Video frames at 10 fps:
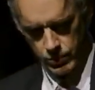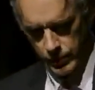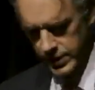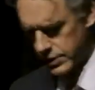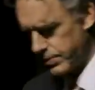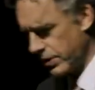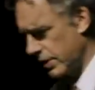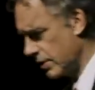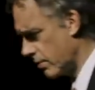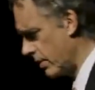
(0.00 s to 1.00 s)
we
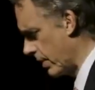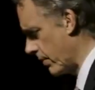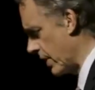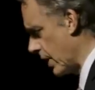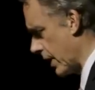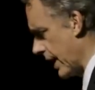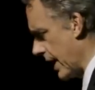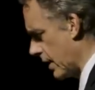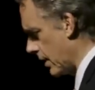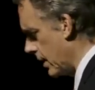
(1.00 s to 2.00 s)
experienced when we were young and
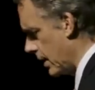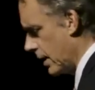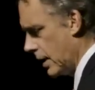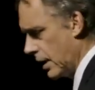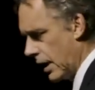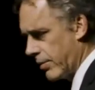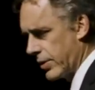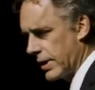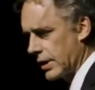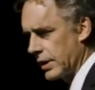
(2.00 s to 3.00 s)
had a
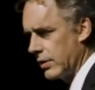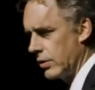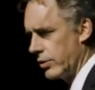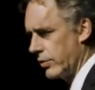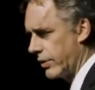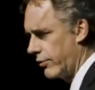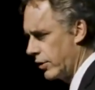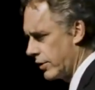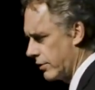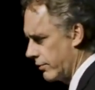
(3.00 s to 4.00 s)
hypothetically all knowing
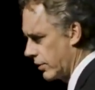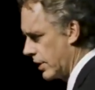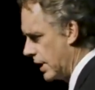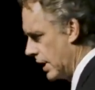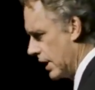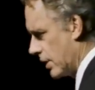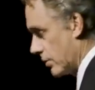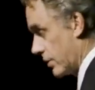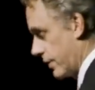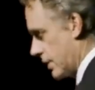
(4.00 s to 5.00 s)
Father for
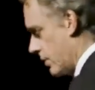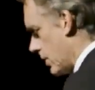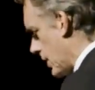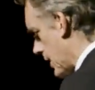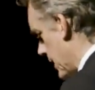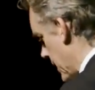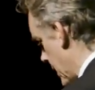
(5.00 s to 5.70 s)
those of us who were lucky to